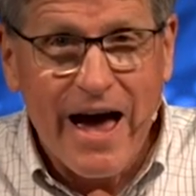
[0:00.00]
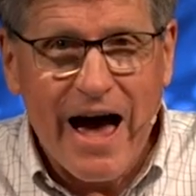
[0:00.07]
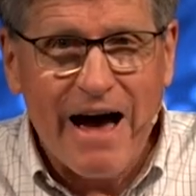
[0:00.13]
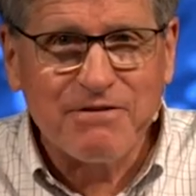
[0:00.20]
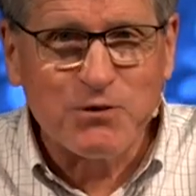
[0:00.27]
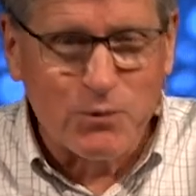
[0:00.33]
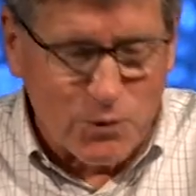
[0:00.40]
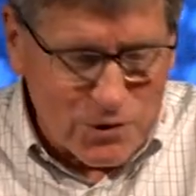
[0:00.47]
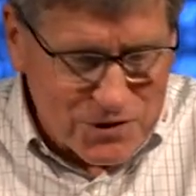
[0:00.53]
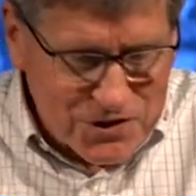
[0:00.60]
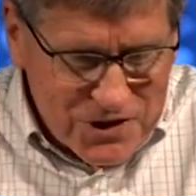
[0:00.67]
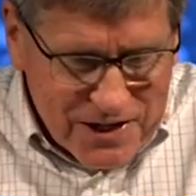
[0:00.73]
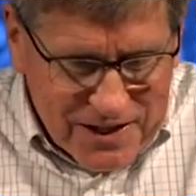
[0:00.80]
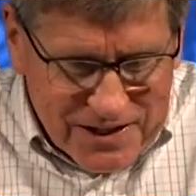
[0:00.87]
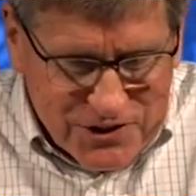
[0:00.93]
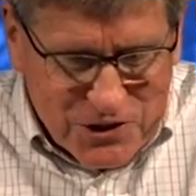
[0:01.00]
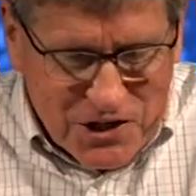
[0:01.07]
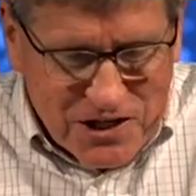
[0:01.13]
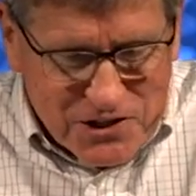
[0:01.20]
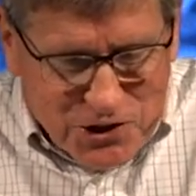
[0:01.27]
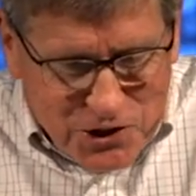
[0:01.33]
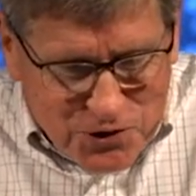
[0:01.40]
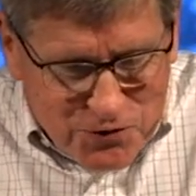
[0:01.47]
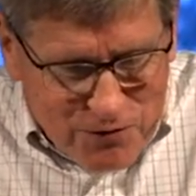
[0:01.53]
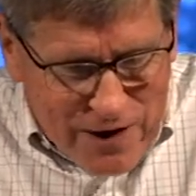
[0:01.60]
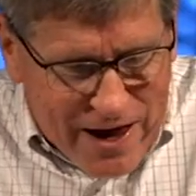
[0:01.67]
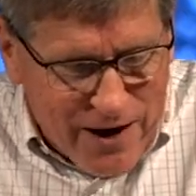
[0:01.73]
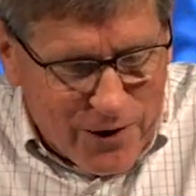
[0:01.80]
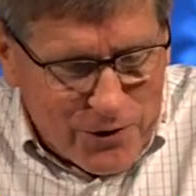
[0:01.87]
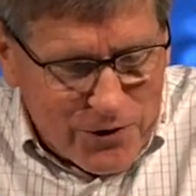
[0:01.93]
Afterwards, Jesus
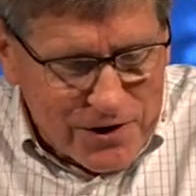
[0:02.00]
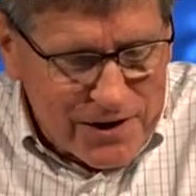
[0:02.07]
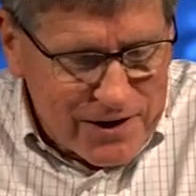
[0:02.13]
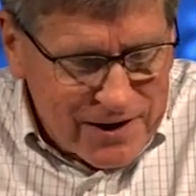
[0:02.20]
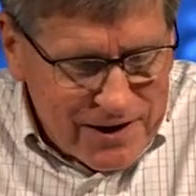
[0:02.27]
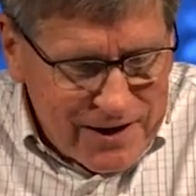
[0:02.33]
found